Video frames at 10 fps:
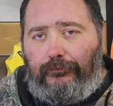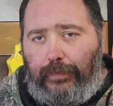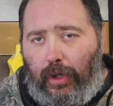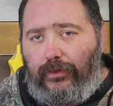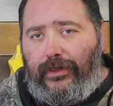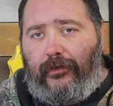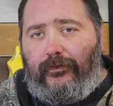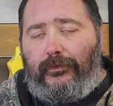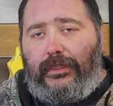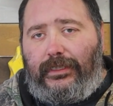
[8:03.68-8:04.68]
Both of
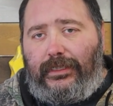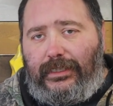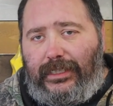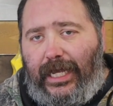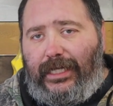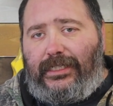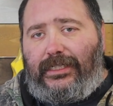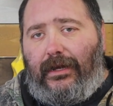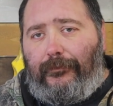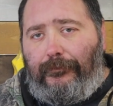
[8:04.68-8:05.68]
them
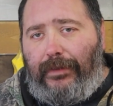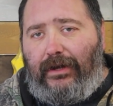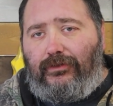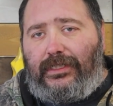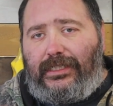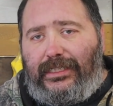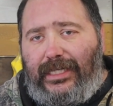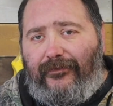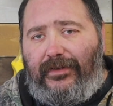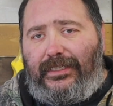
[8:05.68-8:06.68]
takes about
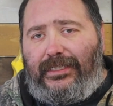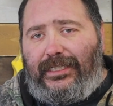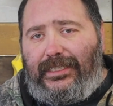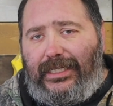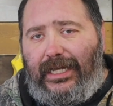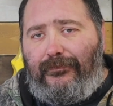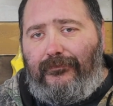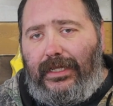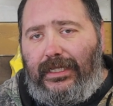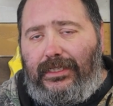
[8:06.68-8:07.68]
7 to
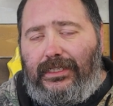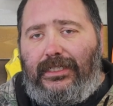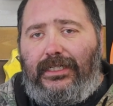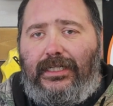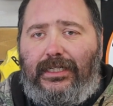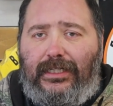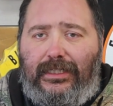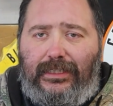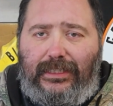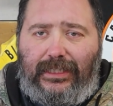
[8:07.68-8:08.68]
10 minutes
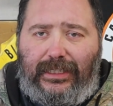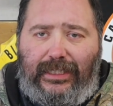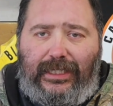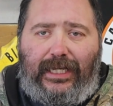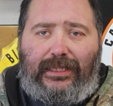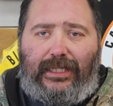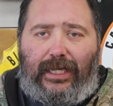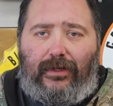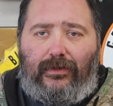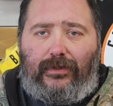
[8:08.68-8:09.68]
to get
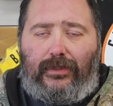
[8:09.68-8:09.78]
there.